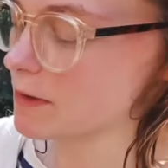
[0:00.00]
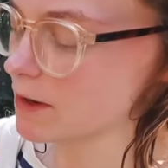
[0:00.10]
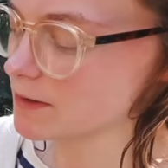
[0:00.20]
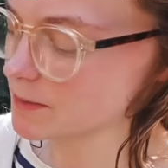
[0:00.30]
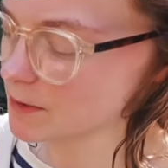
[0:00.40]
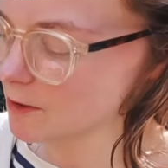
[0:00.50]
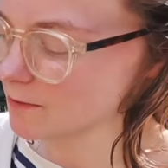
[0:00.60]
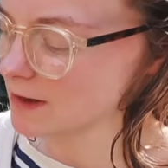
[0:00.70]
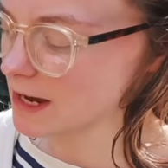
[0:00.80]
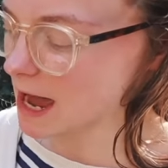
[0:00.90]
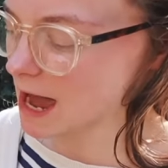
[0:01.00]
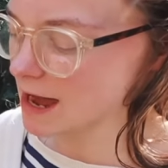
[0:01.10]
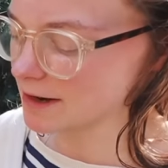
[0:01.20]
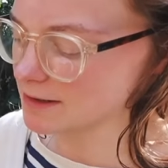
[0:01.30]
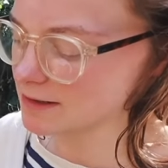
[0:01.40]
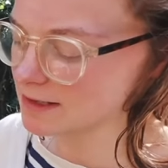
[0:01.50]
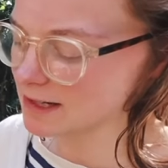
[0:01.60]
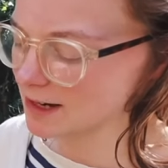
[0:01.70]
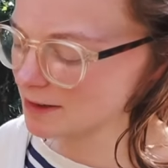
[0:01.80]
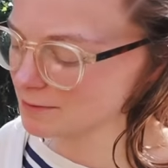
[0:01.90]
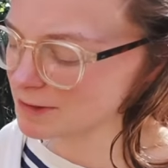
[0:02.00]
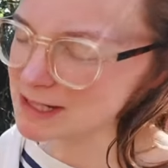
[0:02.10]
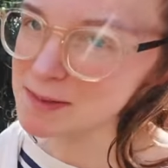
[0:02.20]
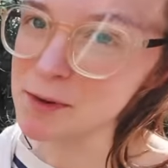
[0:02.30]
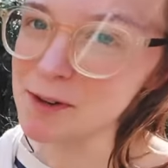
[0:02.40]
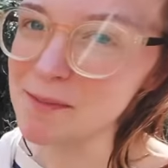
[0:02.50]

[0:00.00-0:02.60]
with some coffee and read some more